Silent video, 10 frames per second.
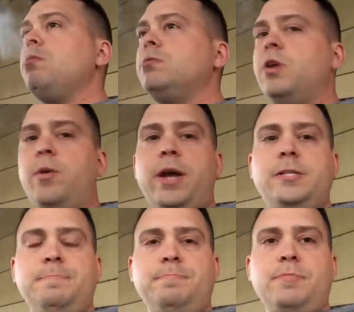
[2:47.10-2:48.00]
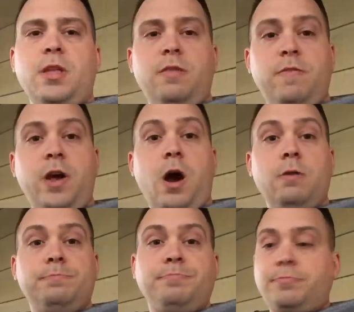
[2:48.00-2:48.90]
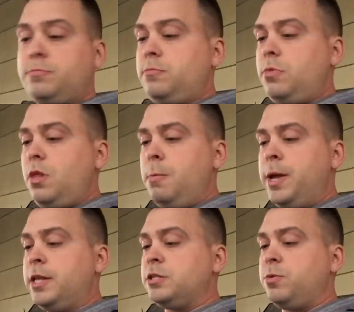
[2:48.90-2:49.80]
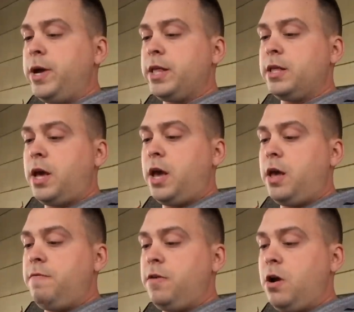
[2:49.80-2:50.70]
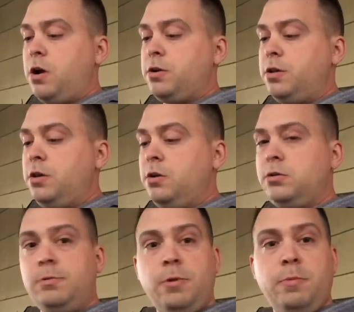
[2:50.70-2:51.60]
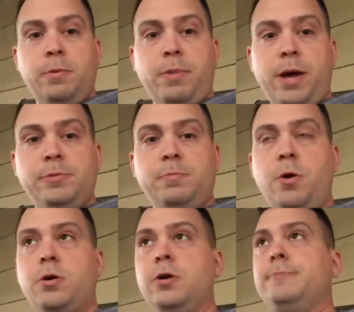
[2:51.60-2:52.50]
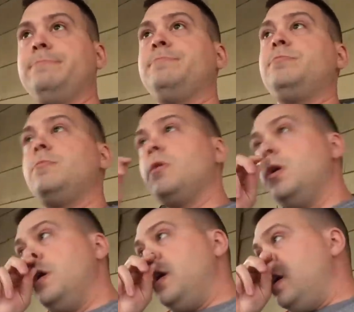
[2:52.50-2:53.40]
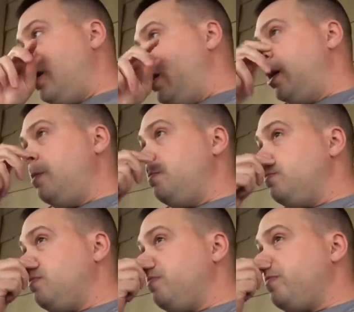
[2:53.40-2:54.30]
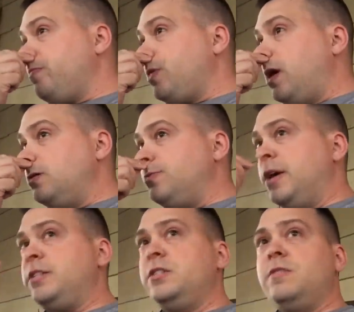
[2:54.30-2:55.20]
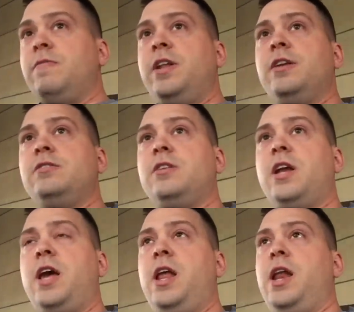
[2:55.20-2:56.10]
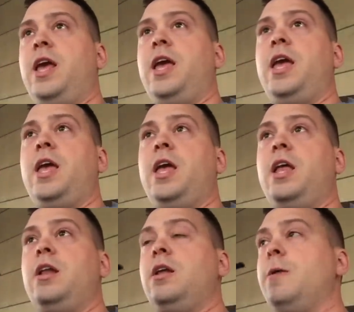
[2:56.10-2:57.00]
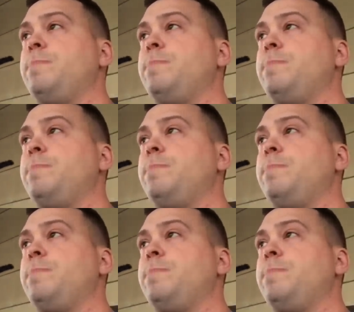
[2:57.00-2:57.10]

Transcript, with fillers: so, anyways, the VR. Make this quick. Uh, VR2 Suburban Pipe Smoker. Um, I was watching some videos tonight and